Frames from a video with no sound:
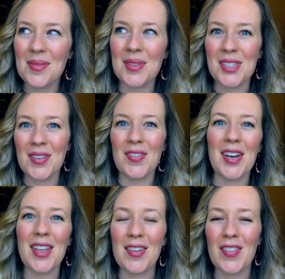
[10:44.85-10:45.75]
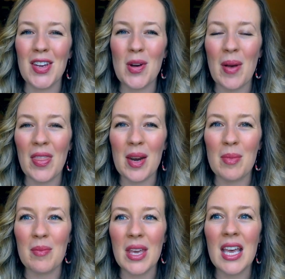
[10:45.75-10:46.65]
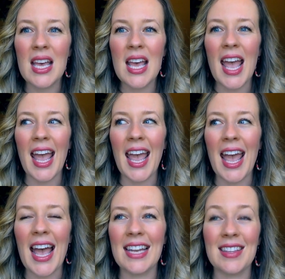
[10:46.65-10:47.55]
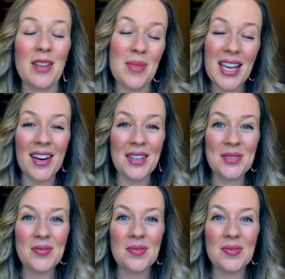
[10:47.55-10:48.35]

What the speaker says: which you can find another video about that about me, and led me here.